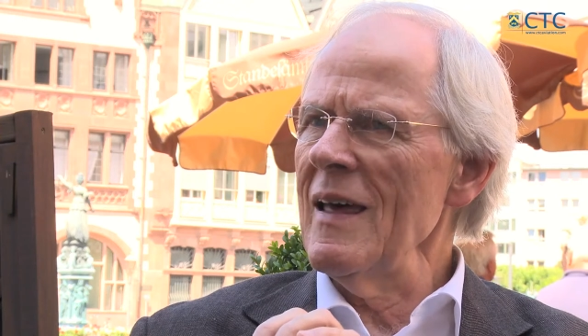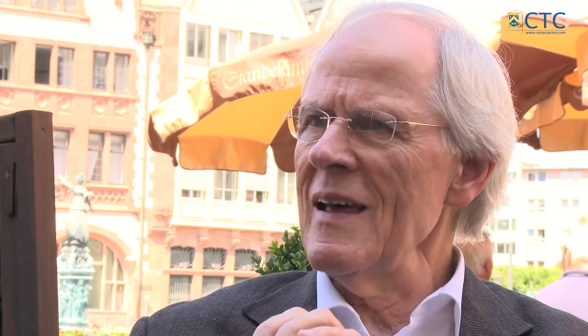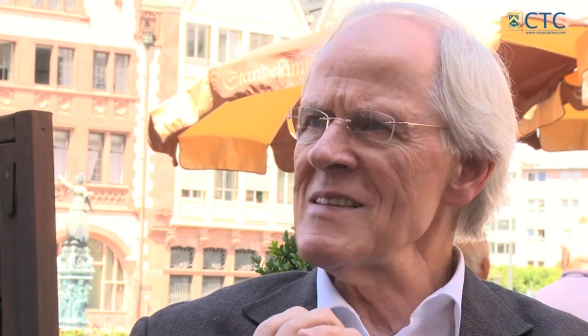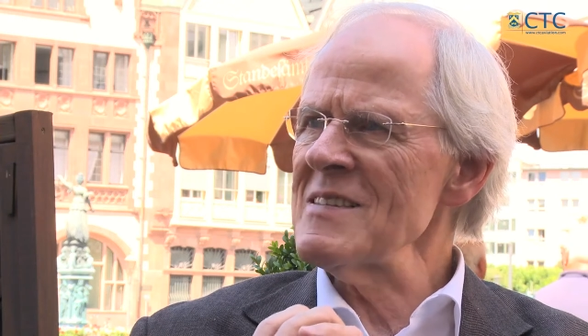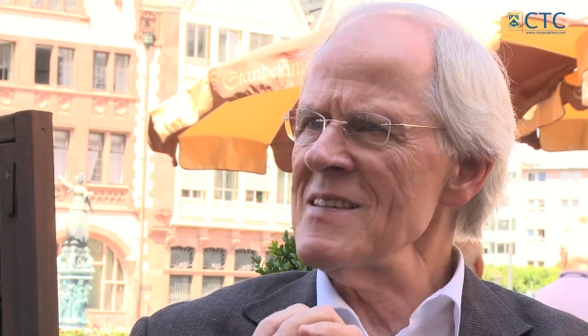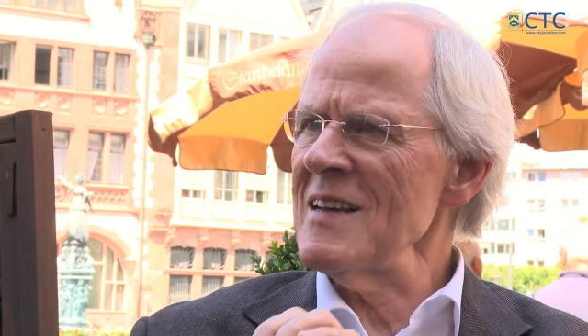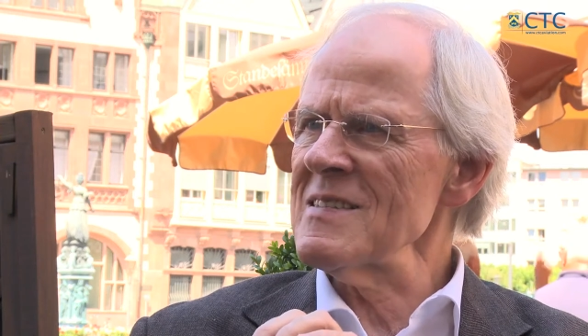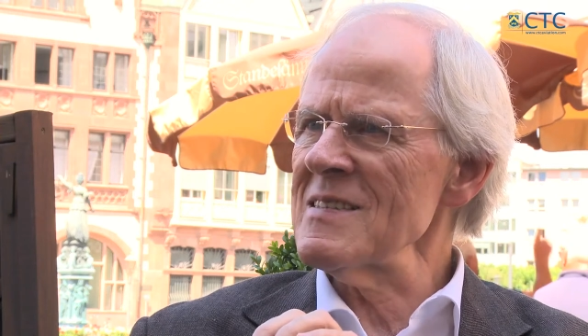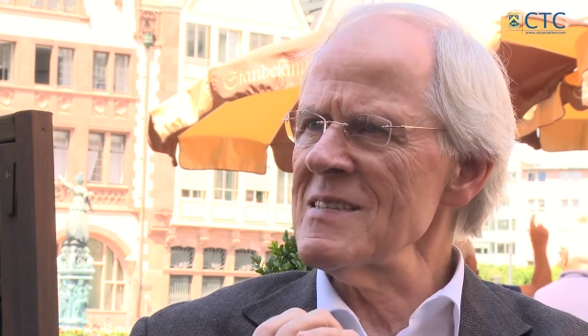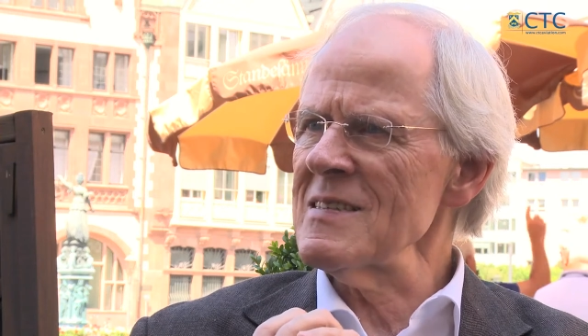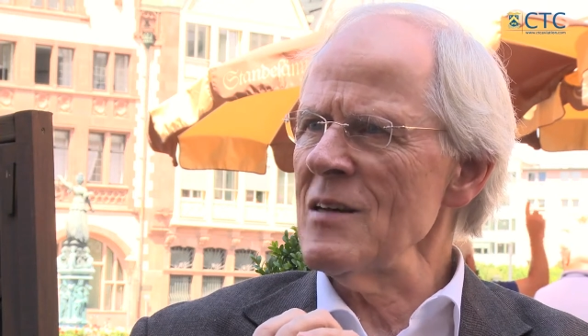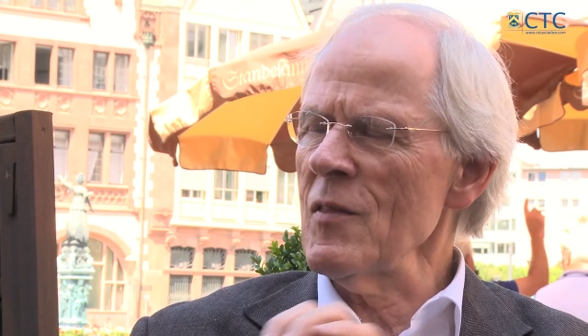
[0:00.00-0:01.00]

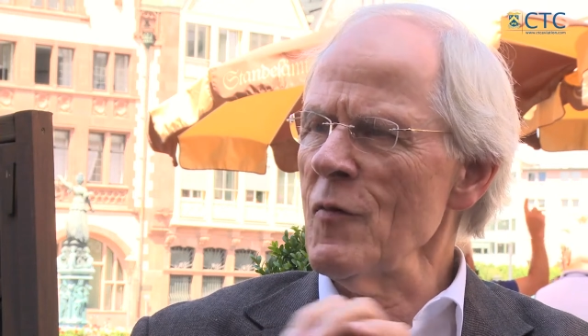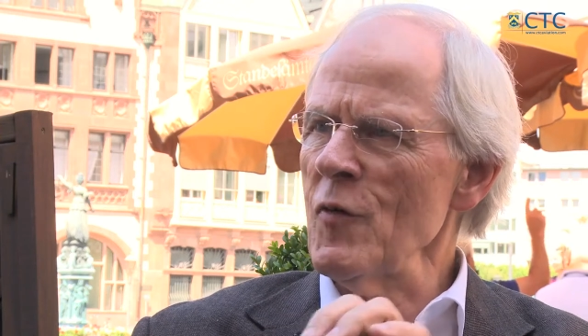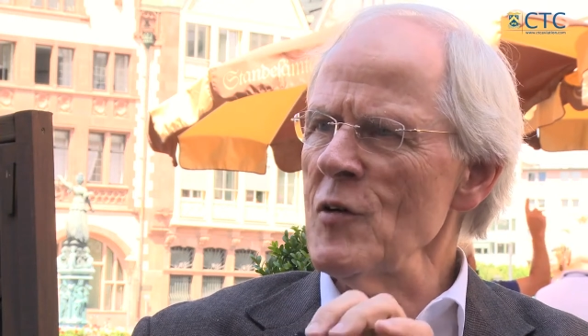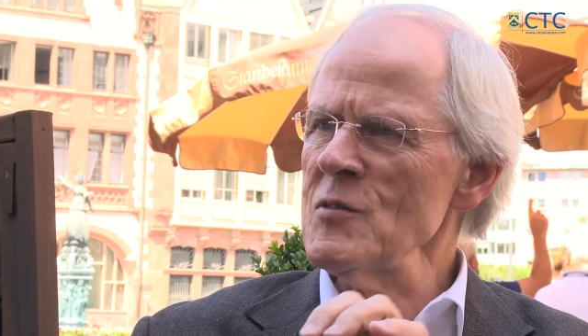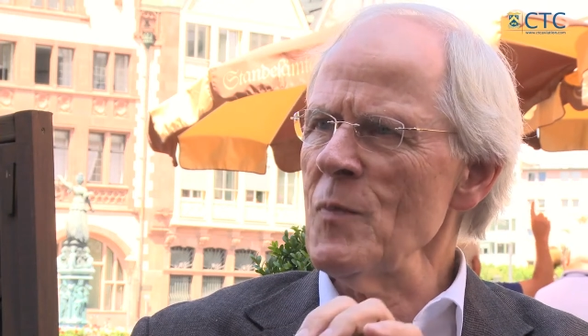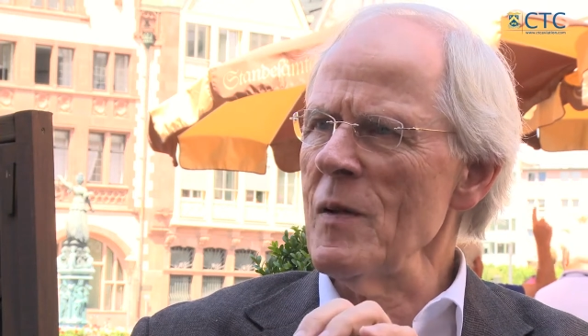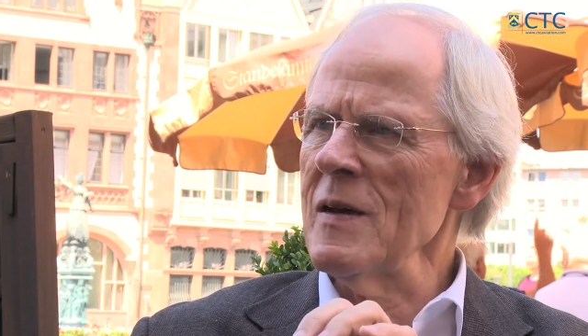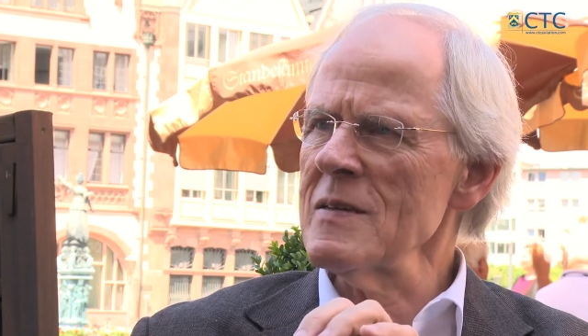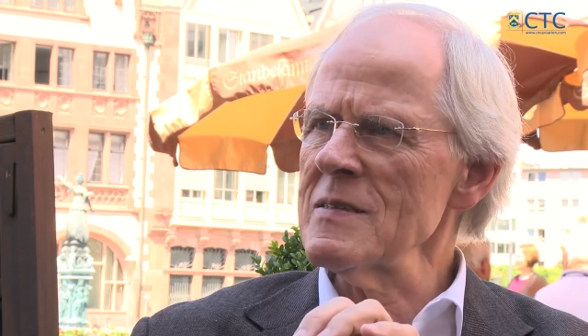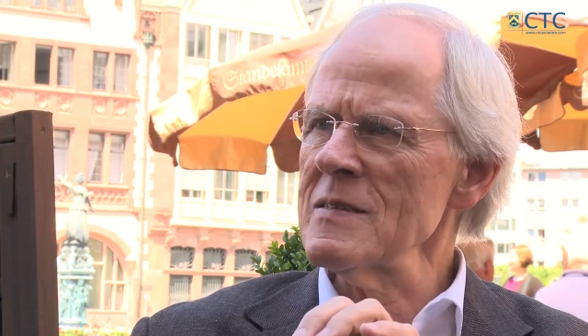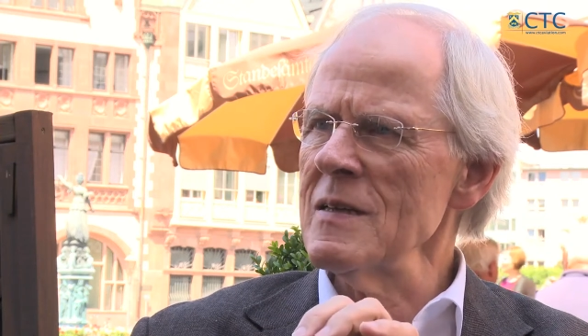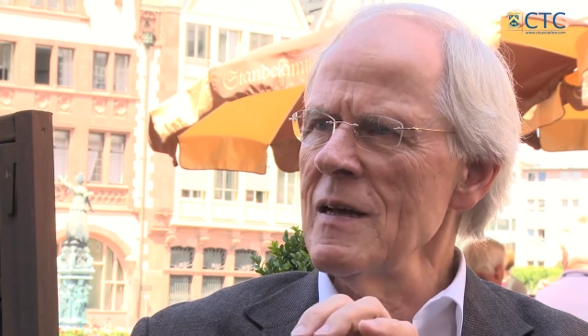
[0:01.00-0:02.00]
assess at the first
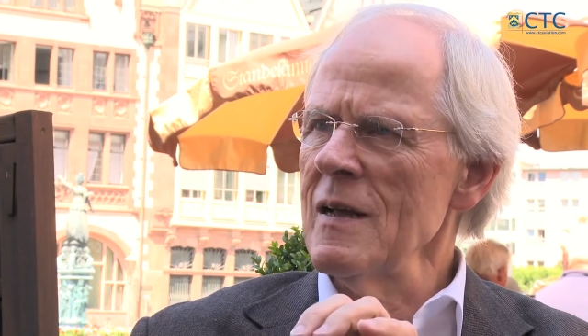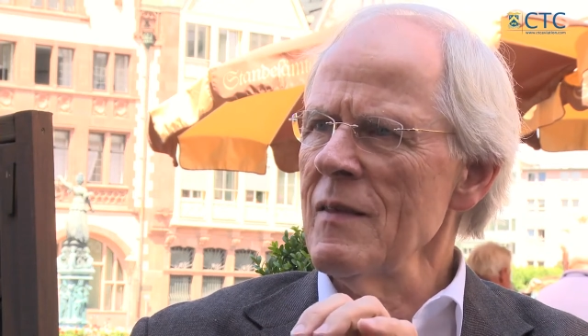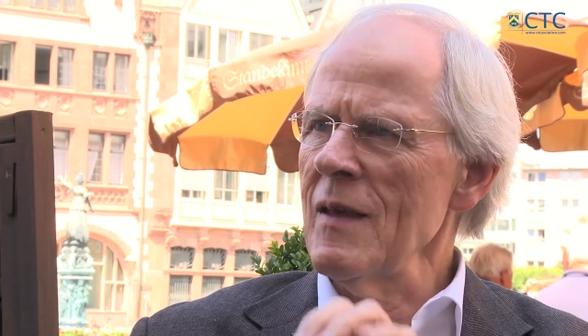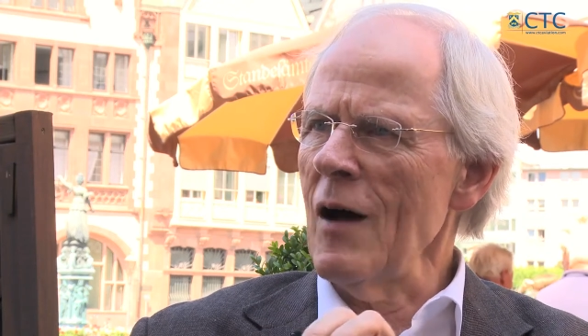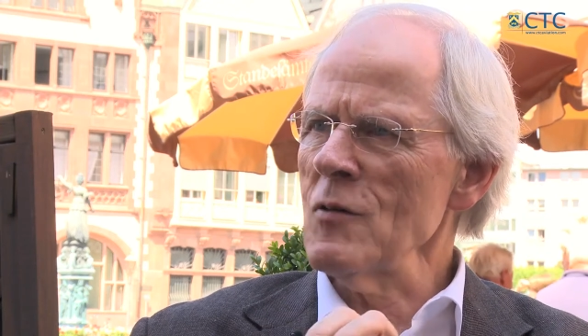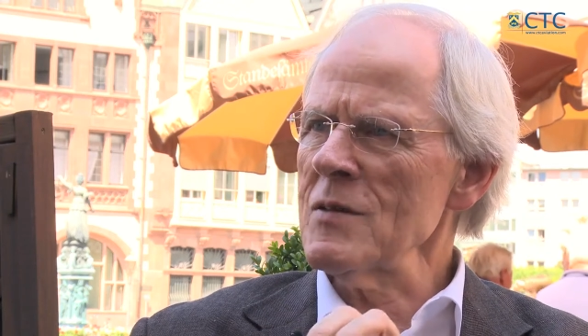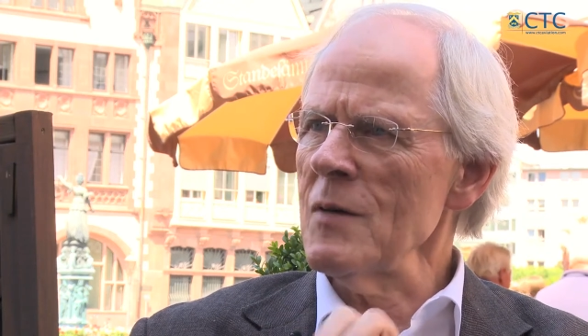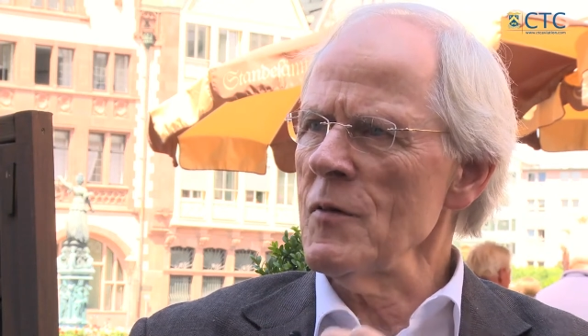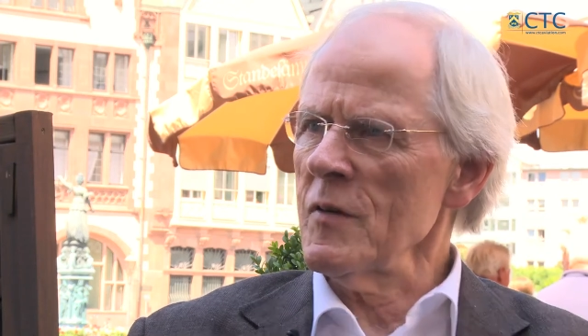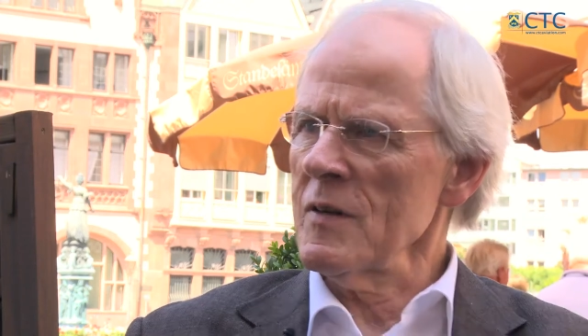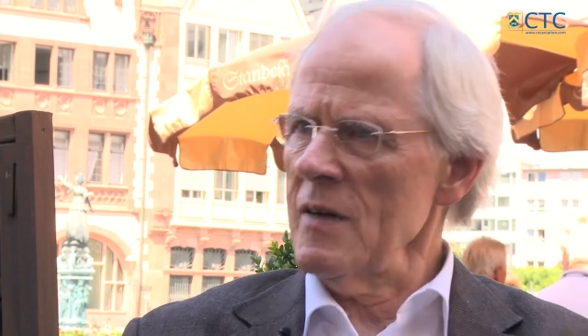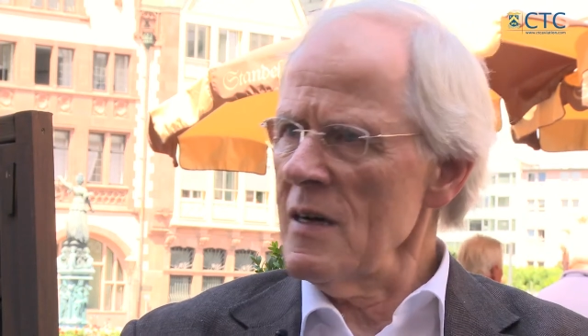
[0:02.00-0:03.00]
place the outcome
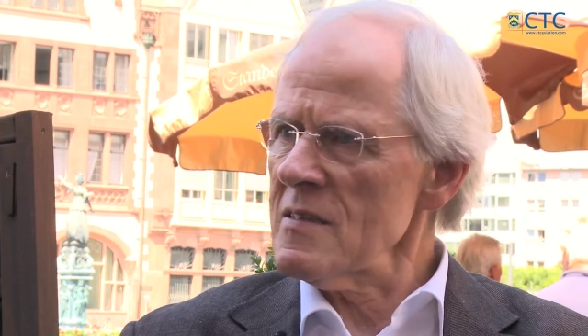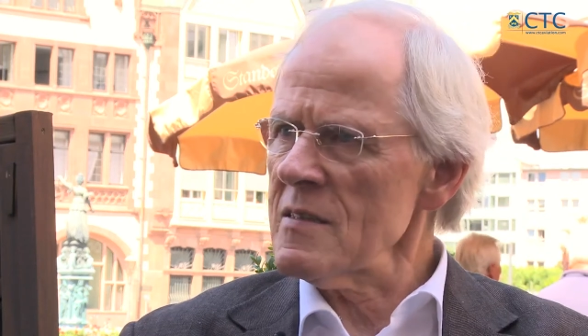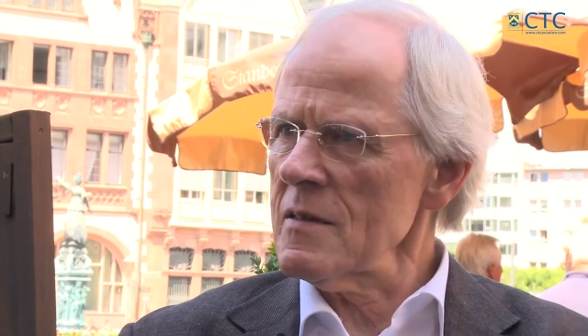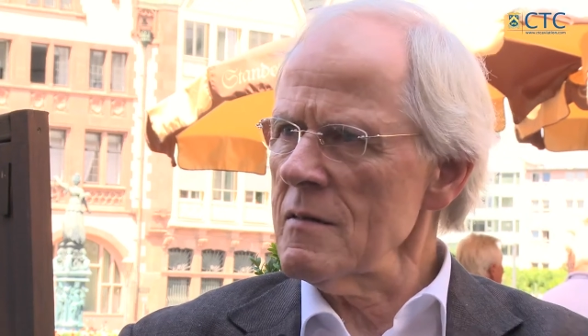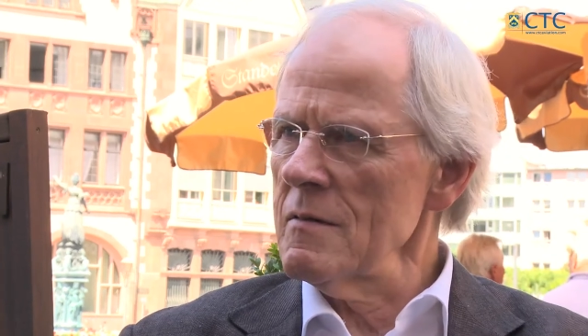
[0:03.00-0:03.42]
of a task.